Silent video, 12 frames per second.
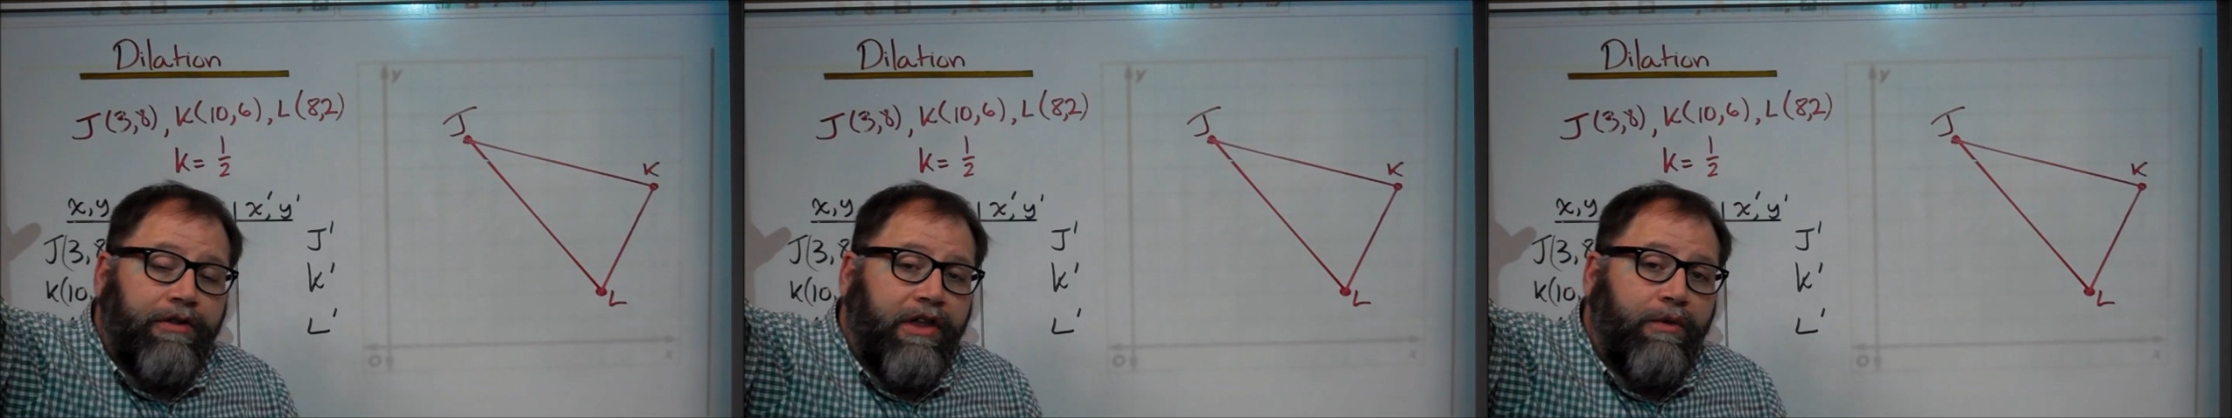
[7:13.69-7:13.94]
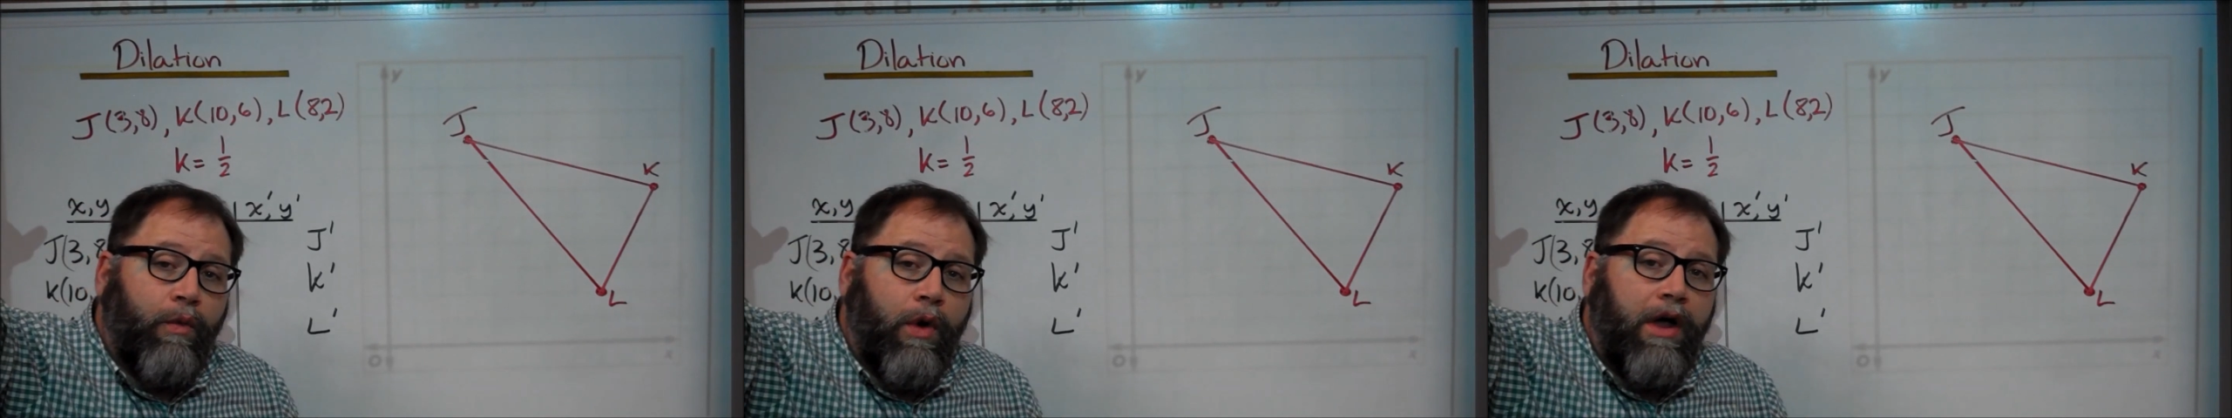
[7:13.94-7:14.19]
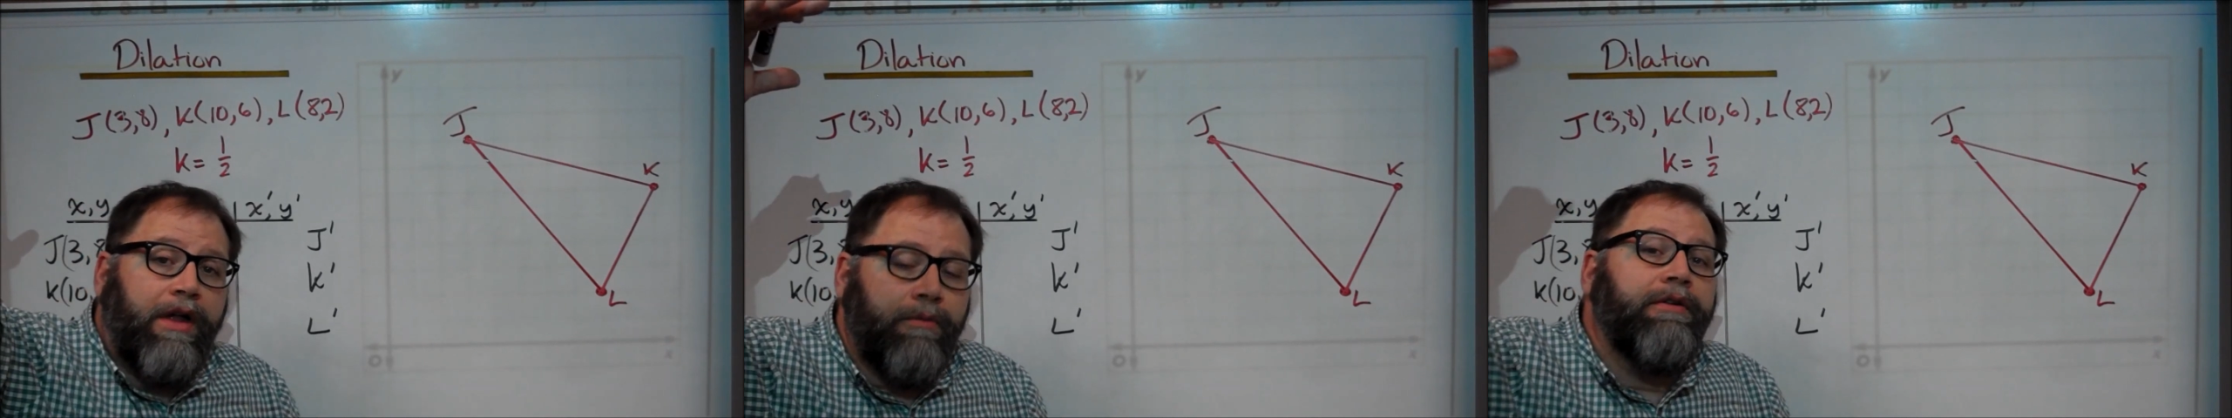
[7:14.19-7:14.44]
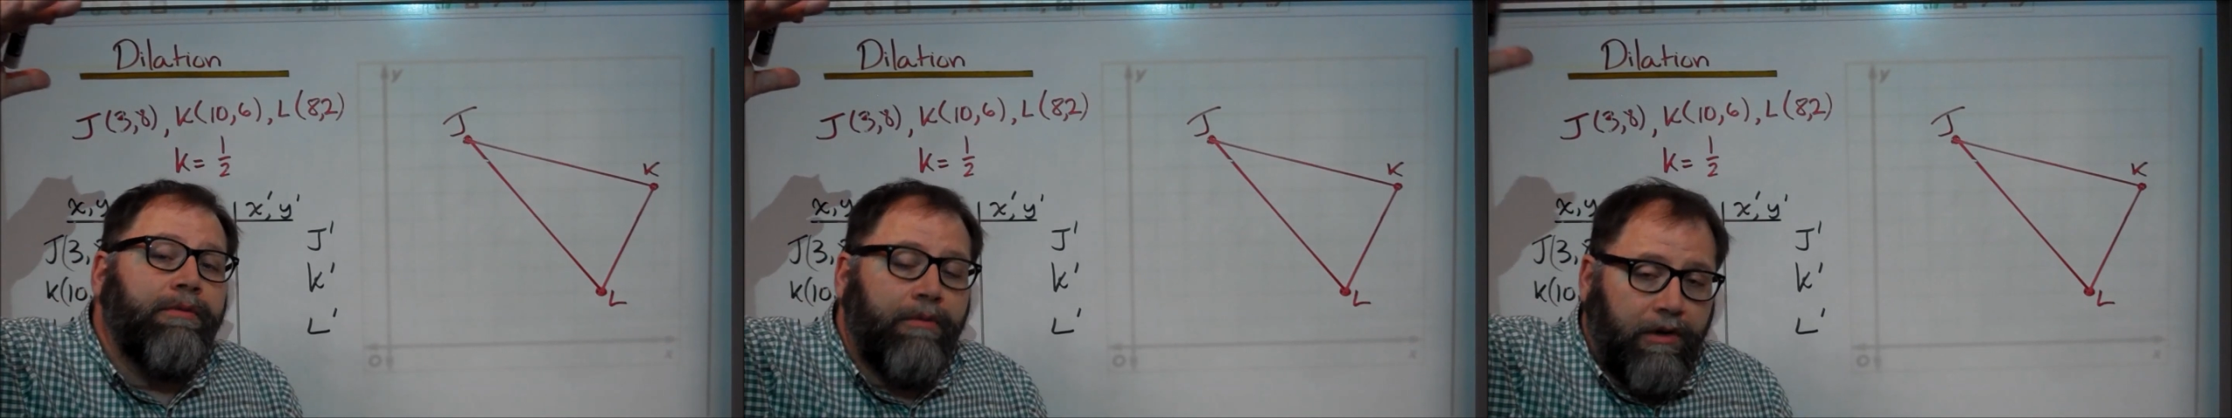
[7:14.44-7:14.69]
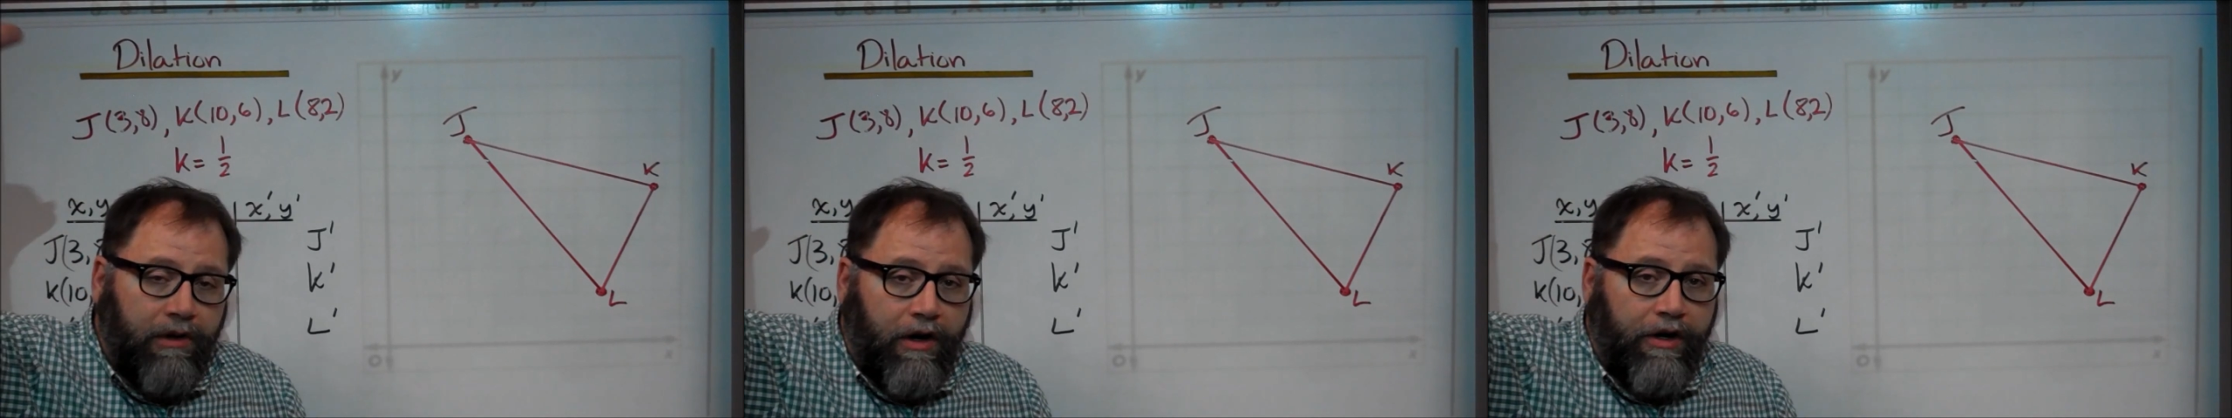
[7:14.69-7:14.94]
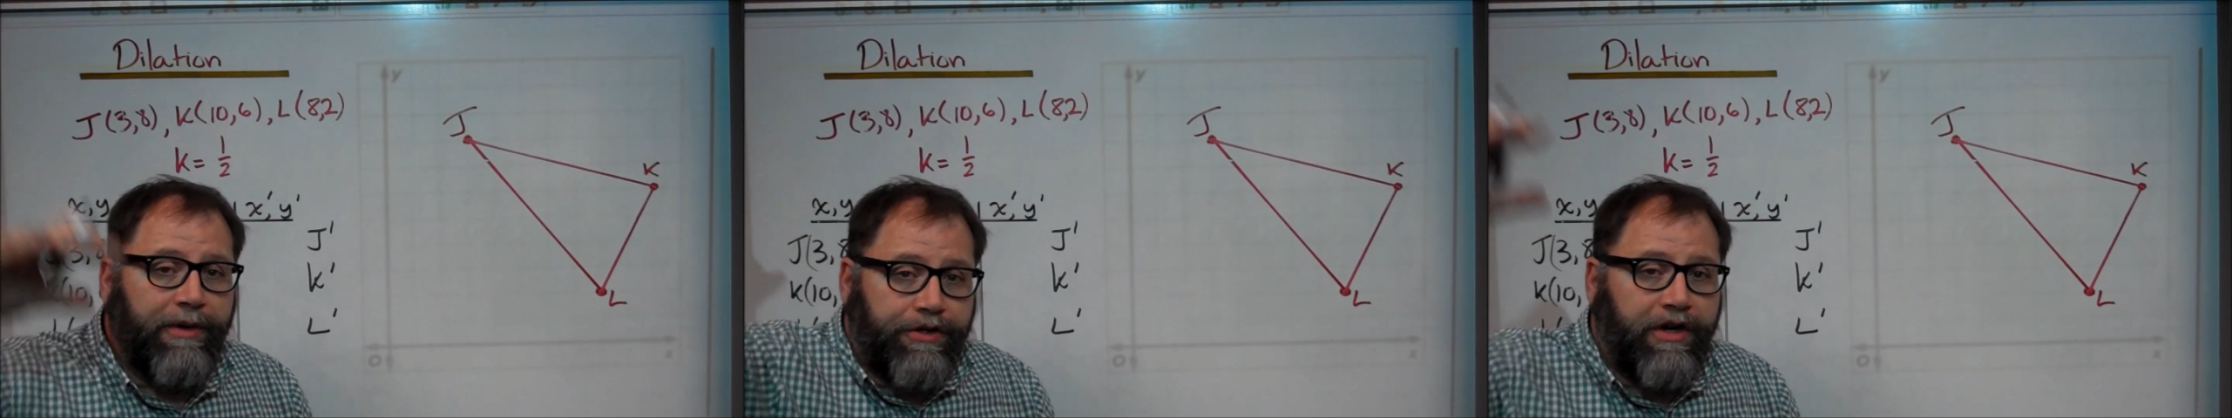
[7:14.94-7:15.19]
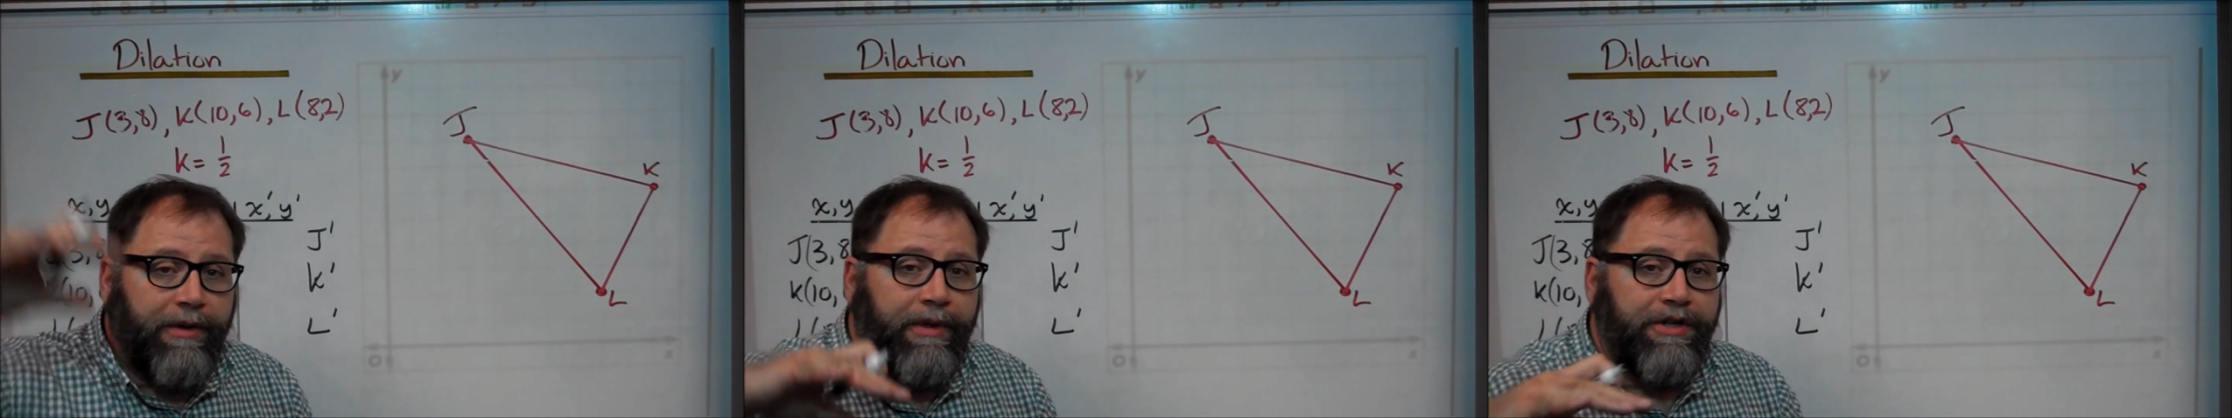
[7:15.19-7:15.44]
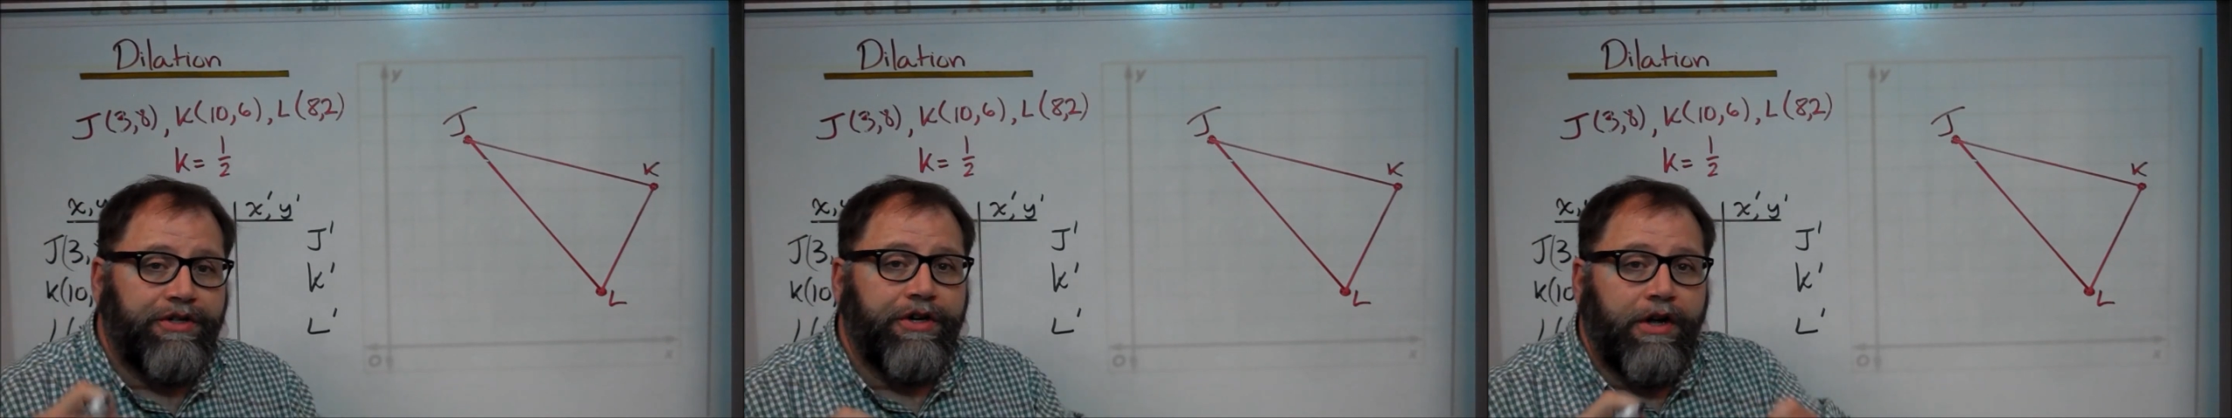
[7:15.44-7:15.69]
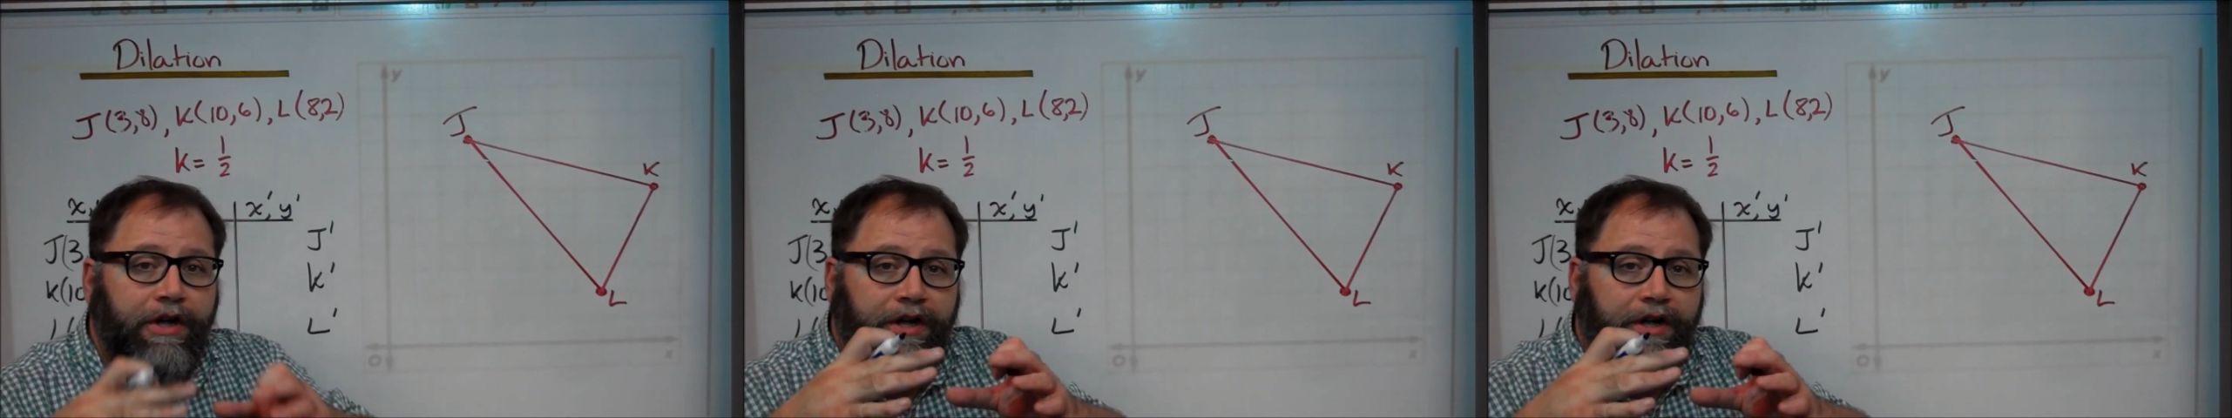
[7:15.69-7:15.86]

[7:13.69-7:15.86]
than 1, larger image.